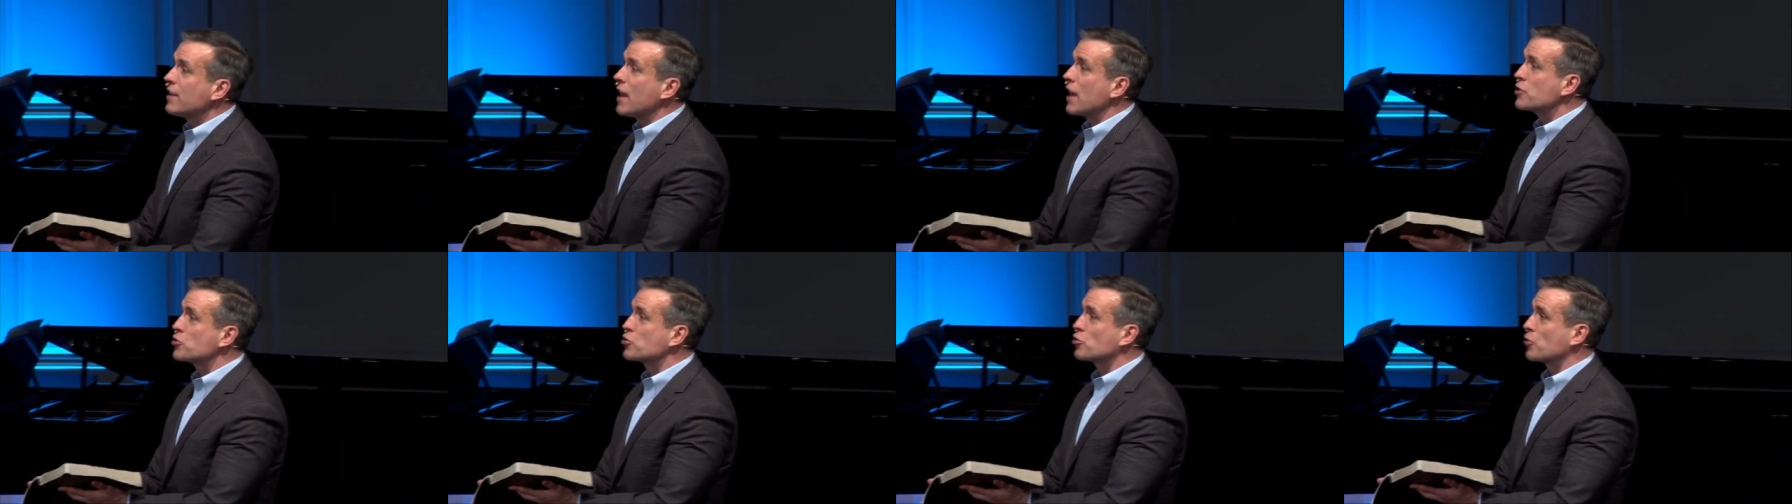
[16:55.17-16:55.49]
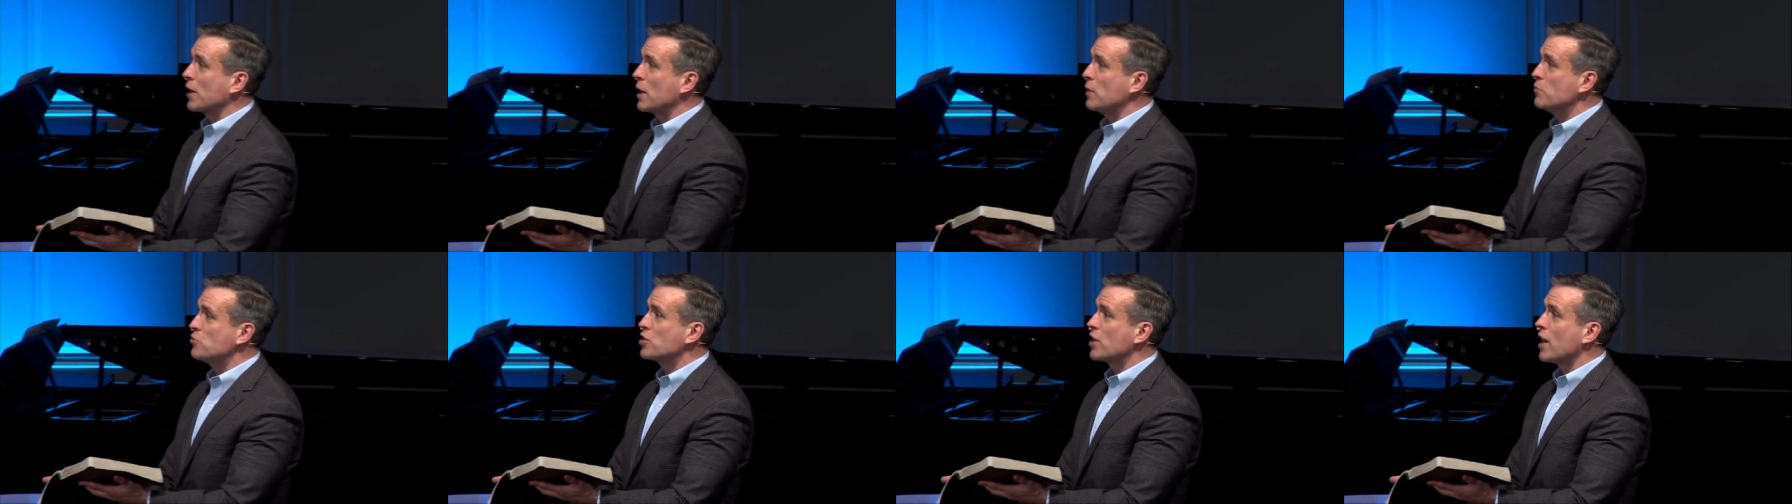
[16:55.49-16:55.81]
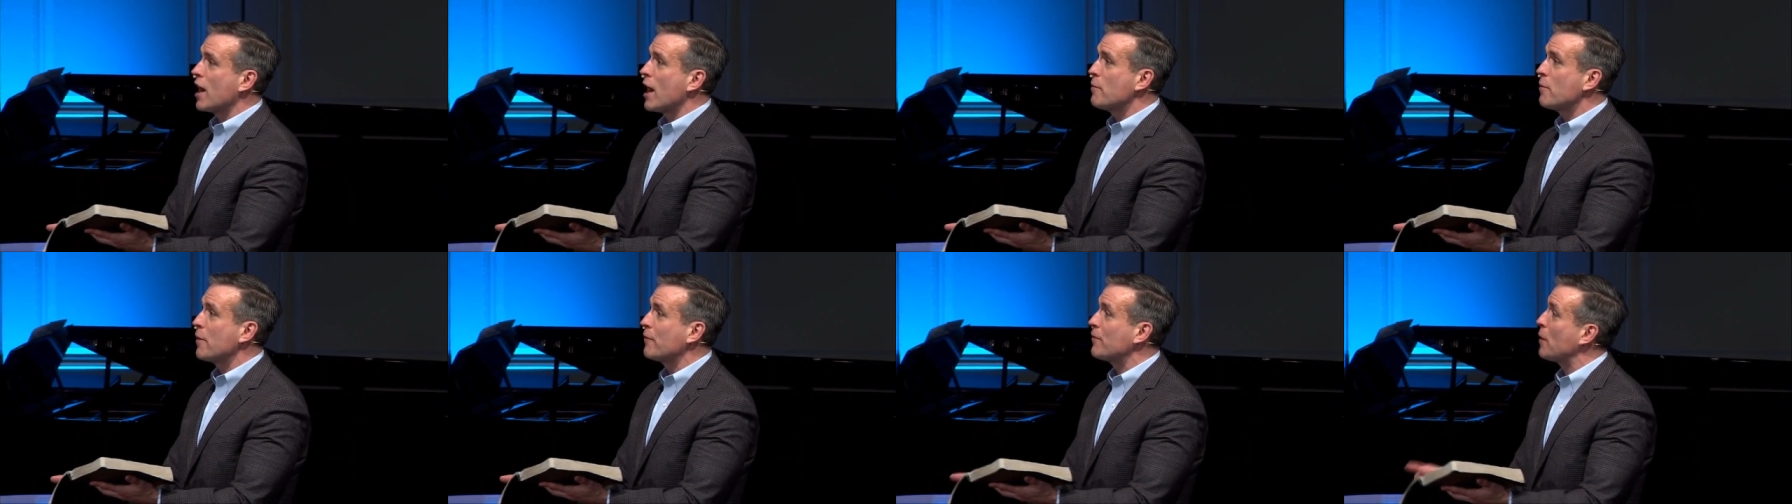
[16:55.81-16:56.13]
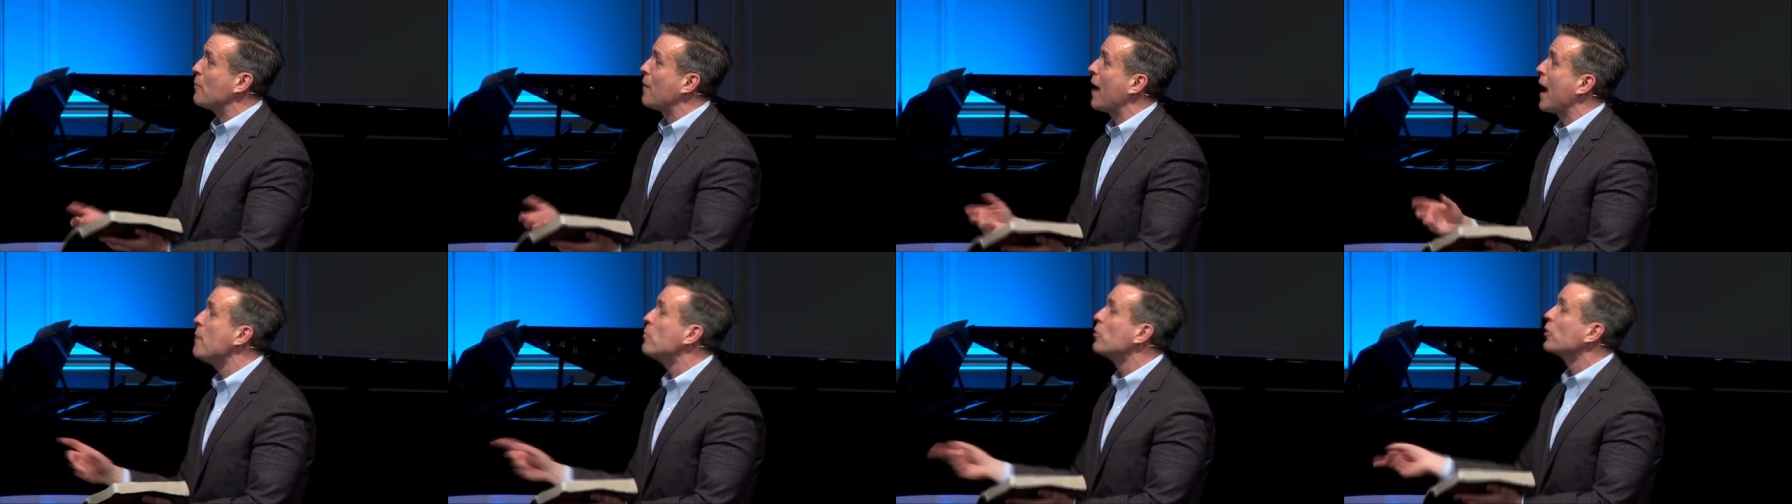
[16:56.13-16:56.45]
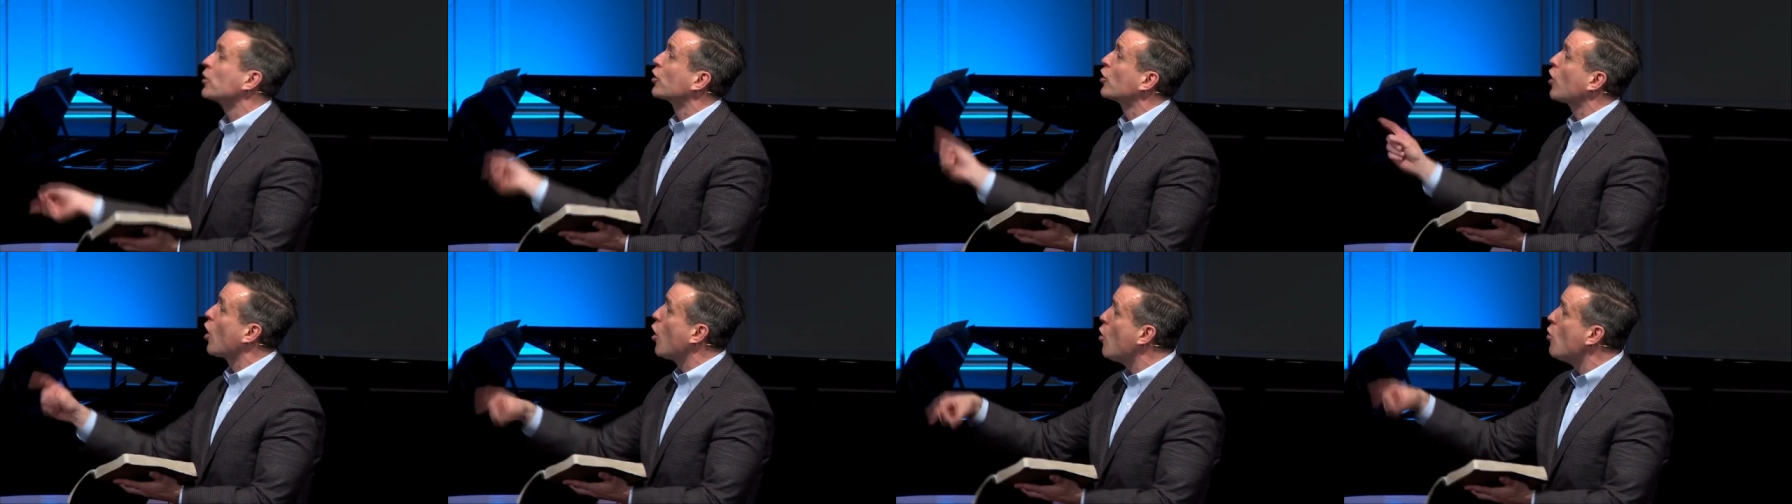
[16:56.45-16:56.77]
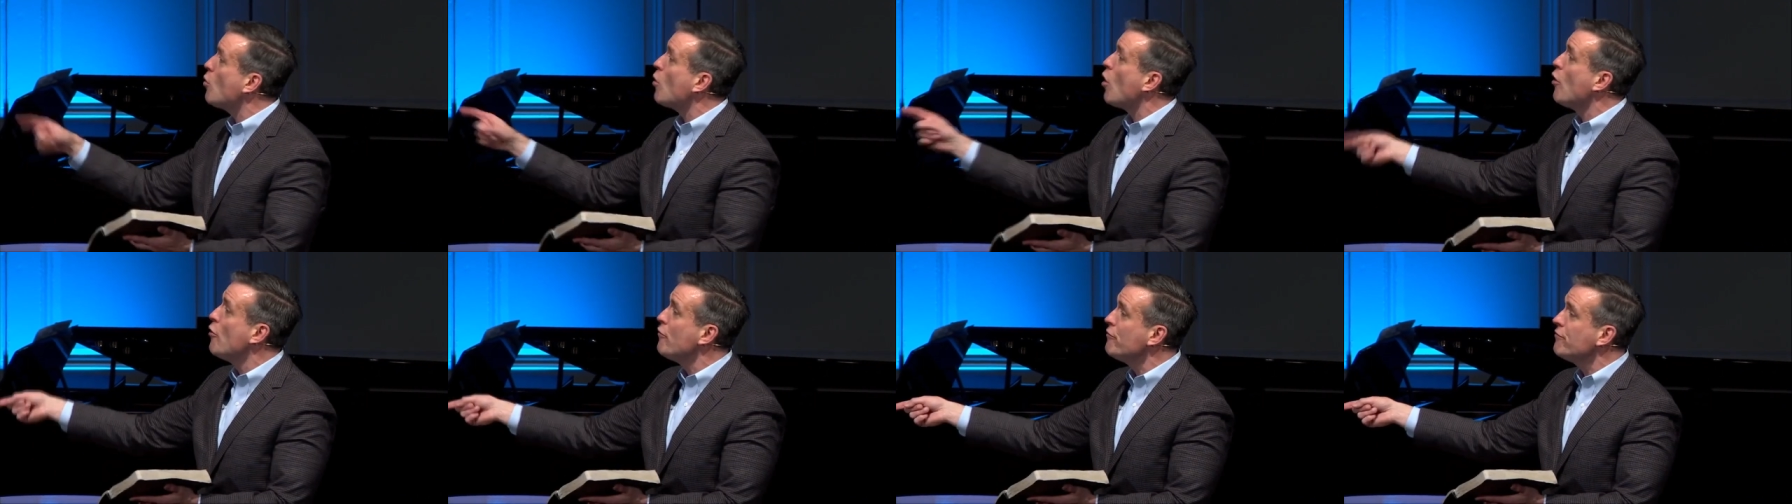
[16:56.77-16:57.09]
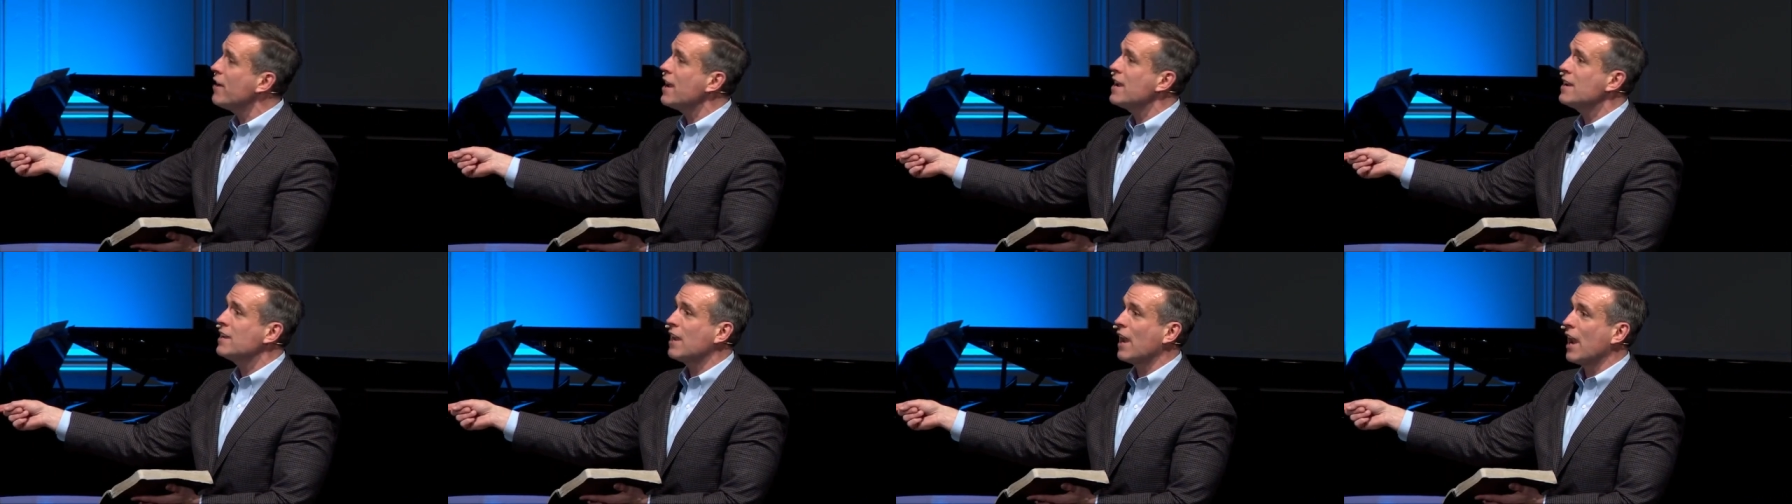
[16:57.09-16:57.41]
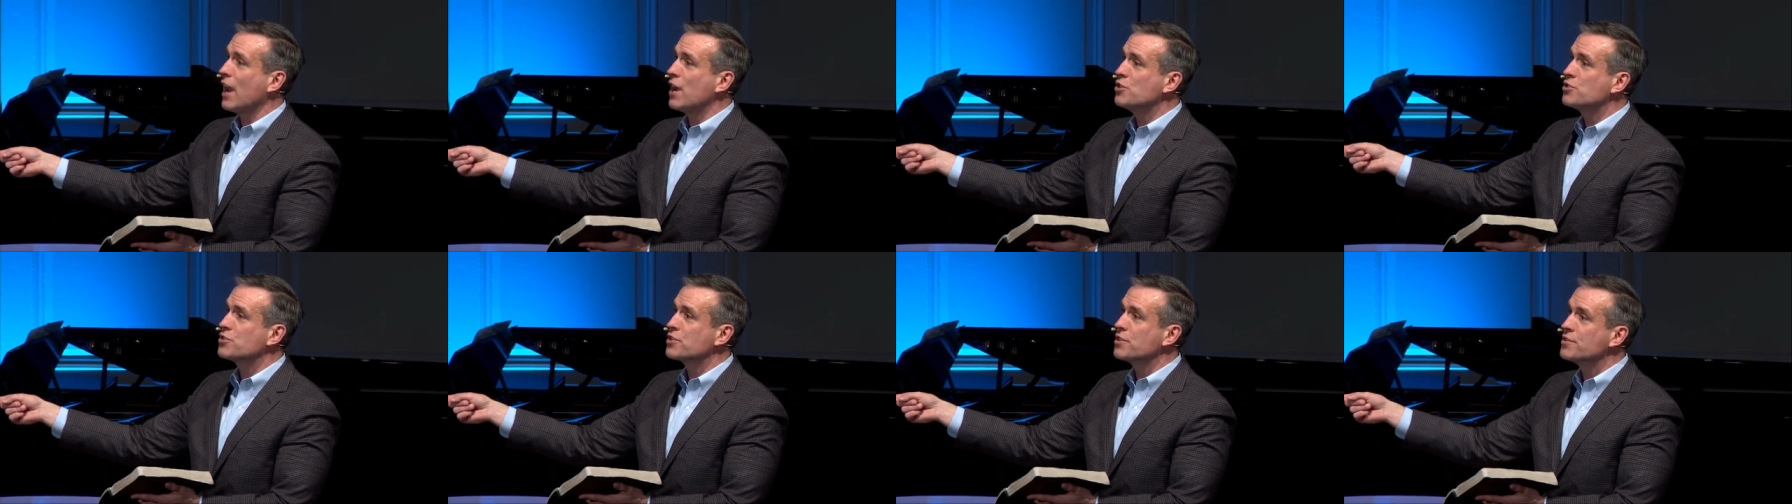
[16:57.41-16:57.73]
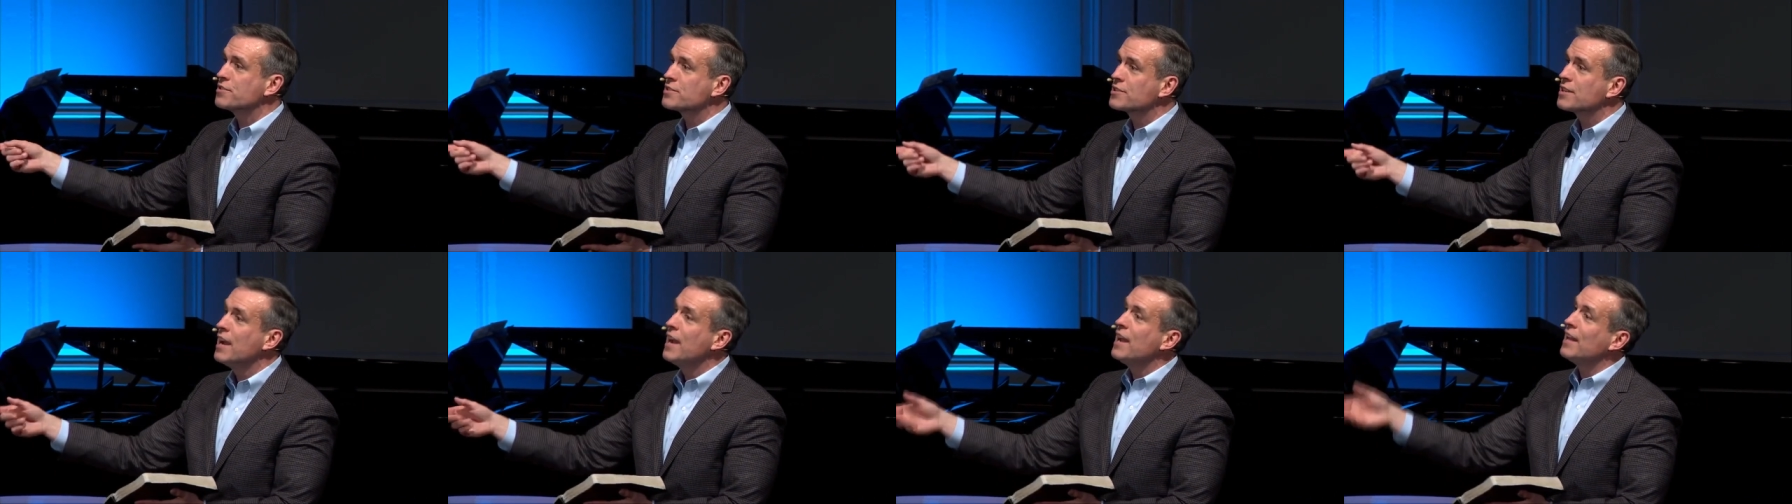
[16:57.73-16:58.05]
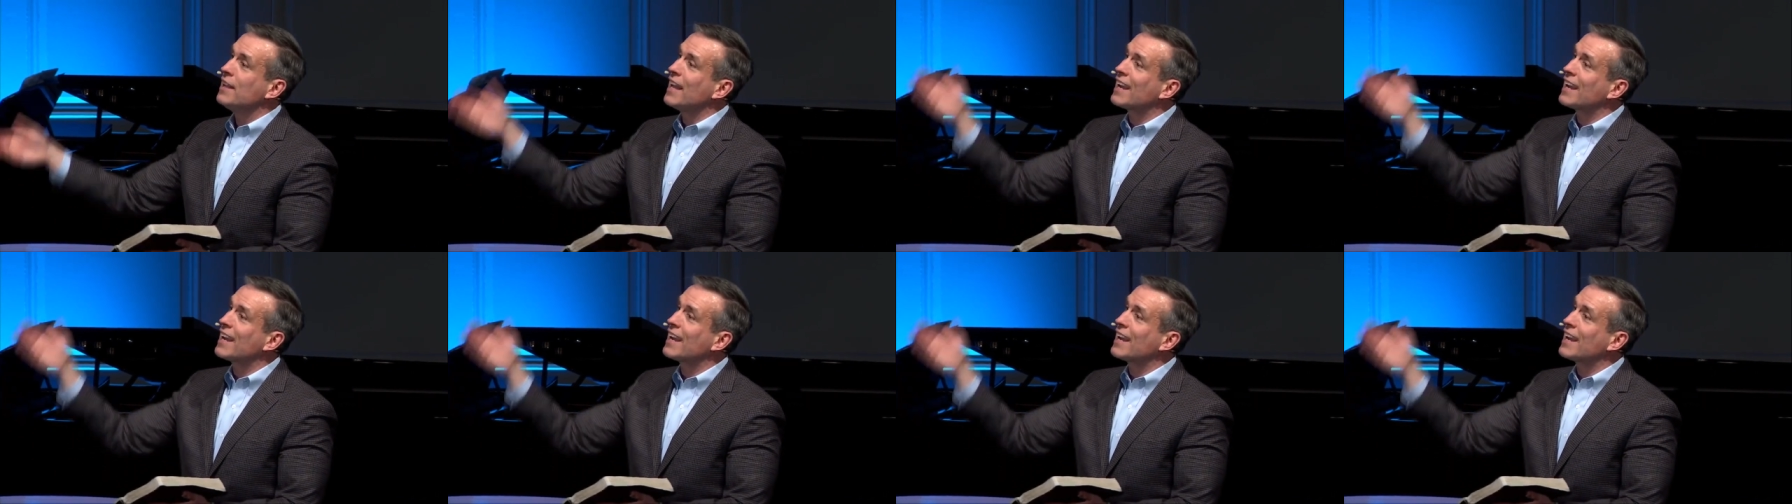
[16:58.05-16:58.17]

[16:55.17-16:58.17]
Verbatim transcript: that dream job, if I'm able to go on vacations